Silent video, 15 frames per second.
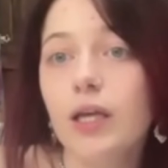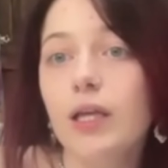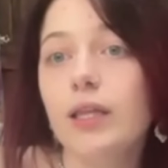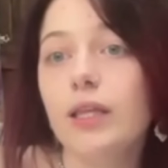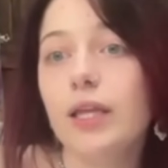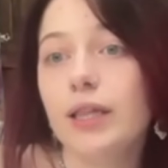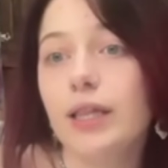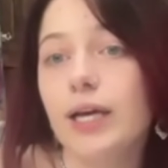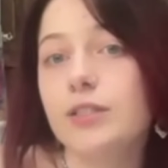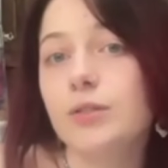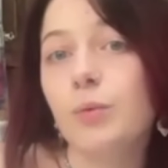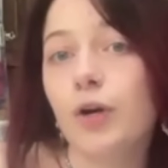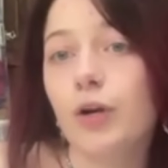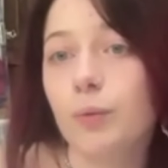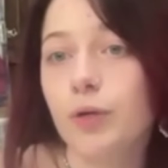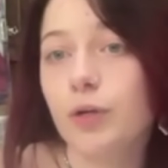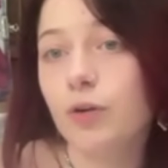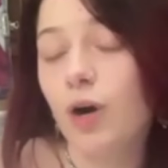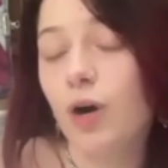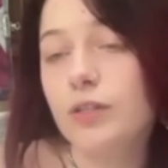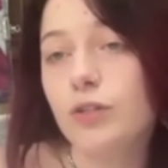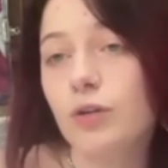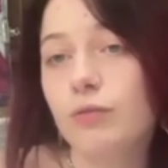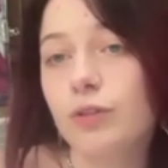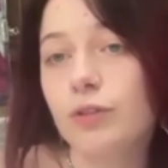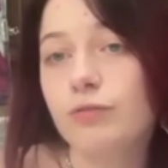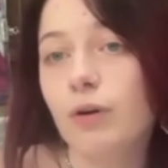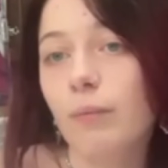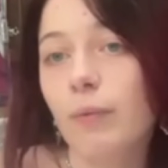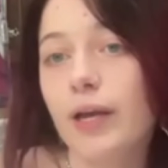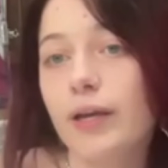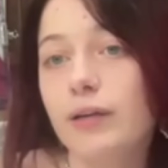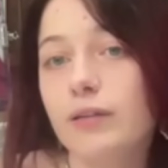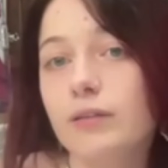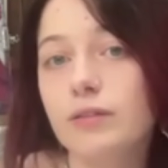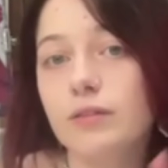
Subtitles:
then that's where it would cross over from like